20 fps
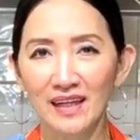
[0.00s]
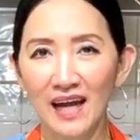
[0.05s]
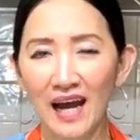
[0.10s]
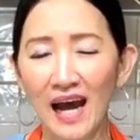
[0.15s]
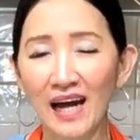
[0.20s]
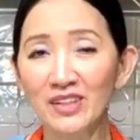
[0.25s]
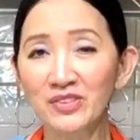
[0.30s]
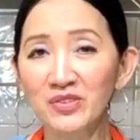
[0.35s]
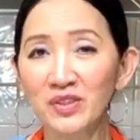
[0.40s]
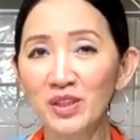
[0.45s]

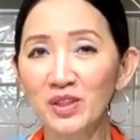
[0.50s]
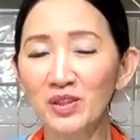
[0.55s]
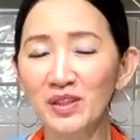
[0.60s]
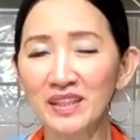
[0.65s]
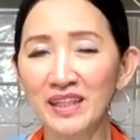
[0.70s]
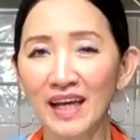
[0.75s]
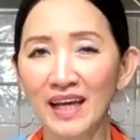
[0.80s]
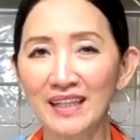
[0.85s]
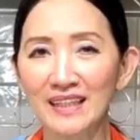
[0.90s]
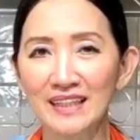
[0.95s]
I'll see you
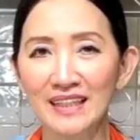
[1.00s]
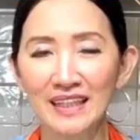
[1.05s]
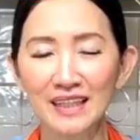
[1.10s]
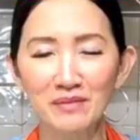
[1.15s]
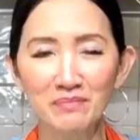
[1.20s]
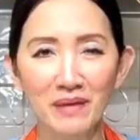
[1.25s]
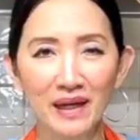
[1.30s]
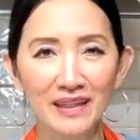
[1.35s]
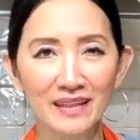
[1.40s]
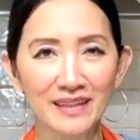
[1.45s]
again
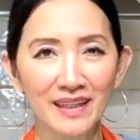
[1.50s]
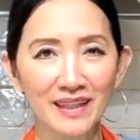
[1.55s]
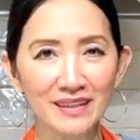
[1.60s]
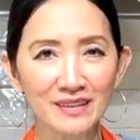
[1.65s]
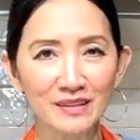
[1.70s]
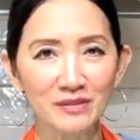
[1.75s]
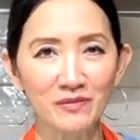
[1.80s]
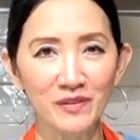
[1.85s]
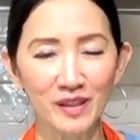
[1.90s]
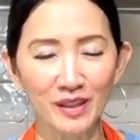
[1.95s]
in my
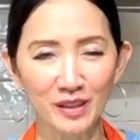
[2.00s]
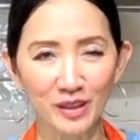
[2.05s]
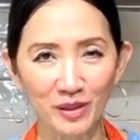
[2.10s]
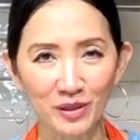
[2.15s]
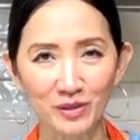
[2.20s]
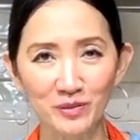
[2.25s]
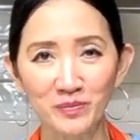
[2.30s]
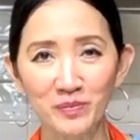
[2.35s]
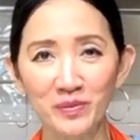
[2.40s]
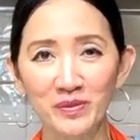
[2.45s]
next
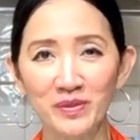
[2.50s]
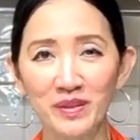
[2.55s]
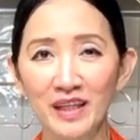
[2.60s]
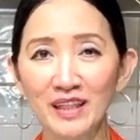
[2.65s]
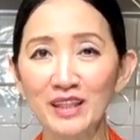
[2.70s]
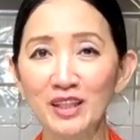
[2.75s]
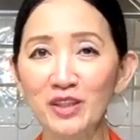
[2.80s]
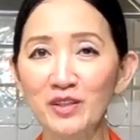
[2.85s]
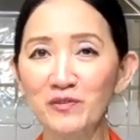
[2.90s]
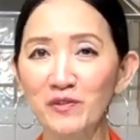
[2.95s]
video.
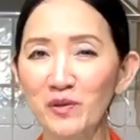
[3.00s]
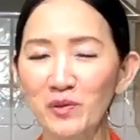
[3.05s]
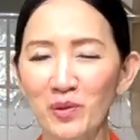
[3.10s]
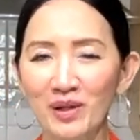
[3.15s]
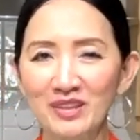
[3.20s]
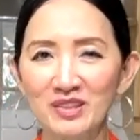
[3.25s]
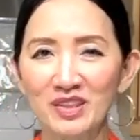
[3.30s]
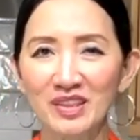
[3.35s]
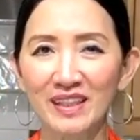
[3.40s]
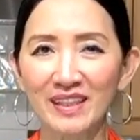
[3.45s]
Thank you for
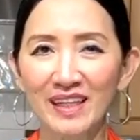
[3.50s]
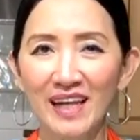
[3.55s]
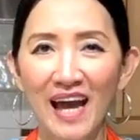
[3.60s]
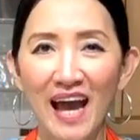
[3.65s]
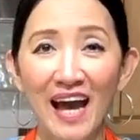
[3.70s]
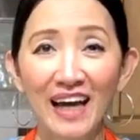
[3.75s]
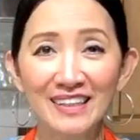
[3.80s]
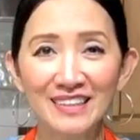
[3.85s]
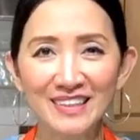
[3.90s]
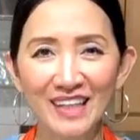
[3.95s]
watching,
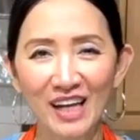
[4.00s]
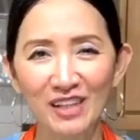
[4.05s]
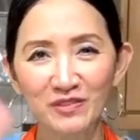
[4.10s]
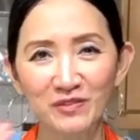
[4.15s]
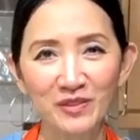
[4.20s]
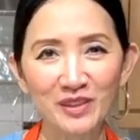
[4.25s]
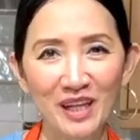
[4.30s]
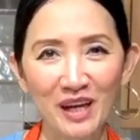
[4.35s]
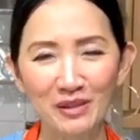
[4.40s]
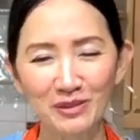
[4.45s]
and ciao
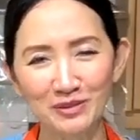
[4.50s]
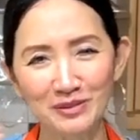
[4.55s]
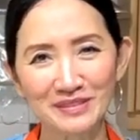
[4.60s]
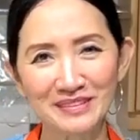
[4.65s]
for now.